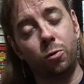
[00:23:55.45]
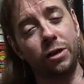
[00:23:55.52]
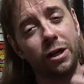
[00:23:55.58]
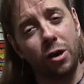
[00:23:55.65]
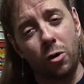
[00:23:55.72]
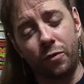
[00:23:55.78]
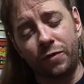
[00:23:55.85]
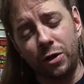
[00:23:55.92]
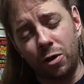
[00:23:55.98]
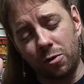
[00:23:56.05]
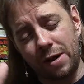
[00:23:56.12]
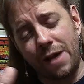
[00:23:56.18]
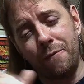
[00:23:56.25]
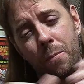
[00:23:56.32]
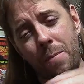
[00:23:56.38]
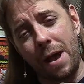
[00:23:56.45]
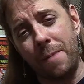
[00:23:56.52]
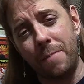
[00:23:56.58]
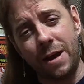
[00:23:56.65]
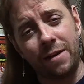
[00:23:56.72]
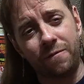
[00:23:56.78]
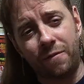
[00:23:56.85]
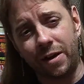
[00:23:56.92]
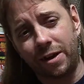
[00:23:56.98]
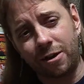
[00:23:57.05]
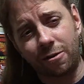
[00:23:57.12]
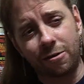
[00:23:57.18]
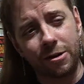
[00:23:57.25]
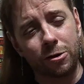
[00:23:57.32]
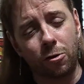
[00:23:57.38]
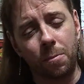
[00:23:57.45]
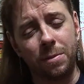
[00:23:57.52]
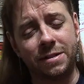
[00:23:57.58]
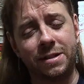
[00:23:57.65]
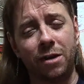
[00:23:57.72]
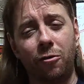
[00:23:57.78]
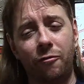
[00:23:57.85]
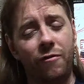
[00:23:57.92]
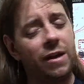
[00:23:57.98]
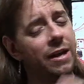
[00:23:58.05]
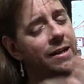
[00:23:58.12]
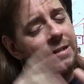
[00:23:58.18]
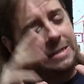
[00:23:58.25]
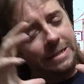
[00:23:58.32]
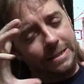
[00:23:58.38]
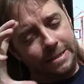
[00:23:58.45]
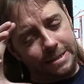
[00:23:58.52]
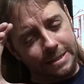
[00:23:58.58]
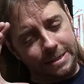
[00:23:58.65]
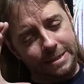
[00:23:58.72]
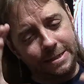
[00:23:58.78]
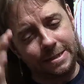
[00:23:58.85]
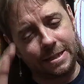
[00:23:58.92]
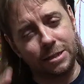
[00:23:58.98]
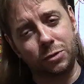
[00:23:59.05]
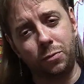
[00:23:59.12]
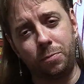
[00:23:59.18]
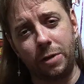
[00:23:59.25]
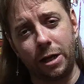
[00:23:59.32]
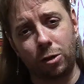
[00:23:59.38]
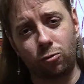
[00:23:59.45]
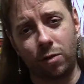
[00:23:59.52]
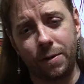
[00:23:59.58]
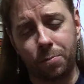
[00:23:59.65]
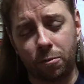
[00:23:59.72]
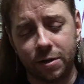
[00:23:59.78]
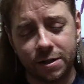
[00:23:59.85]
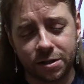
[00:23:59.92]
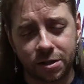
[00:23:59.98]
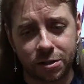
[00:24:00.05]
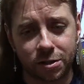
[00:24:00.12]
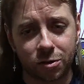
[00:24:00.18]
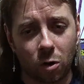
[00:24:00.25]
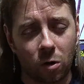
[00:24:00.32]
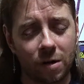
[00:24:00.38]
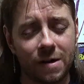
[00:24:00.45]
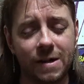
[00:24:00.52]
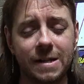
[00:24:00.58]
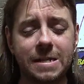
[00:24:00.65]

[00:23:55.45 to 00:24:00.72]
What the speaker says: Well, if you don't have a Batman figure and you're a Mattel fan, this would be a great place to start.